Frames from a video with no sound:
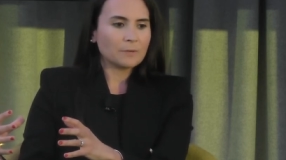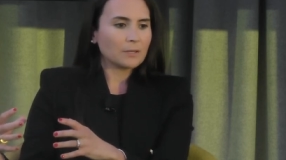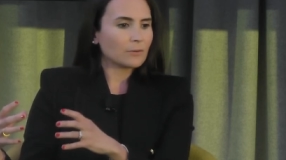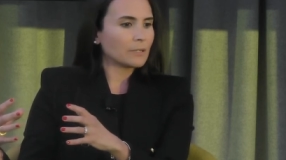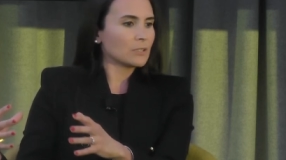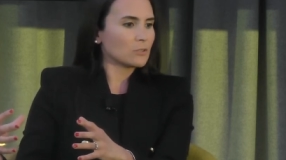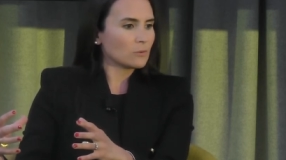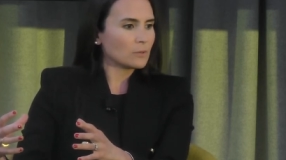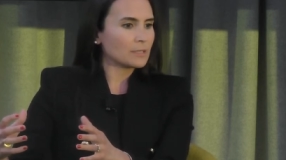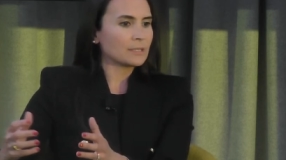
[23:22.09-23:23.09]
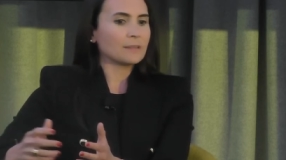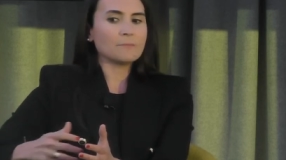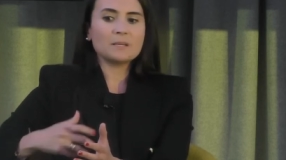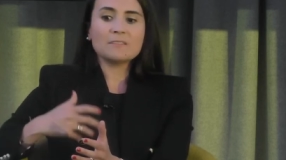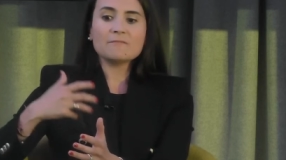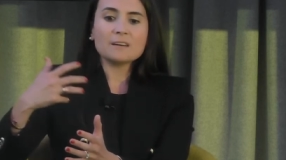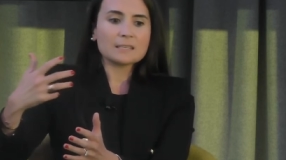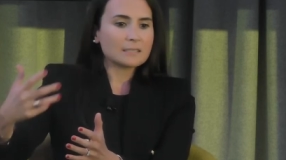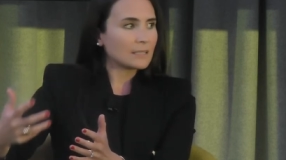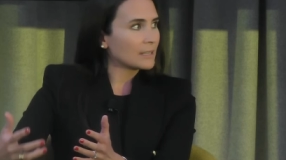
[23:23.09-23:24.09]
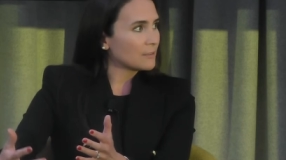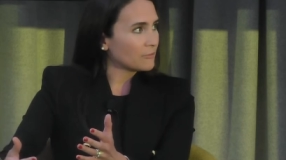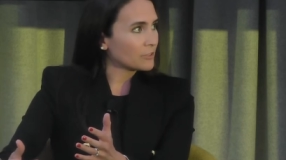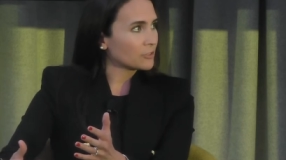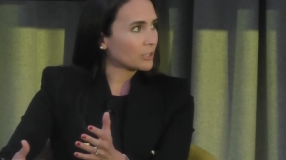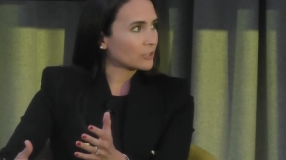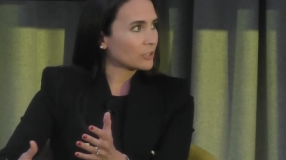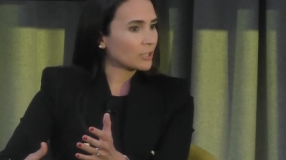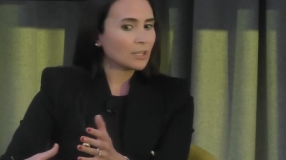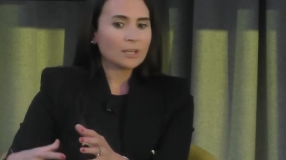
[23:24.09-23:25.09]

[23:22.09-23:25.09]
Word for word: been great stewards and they've been investing in infrastructure,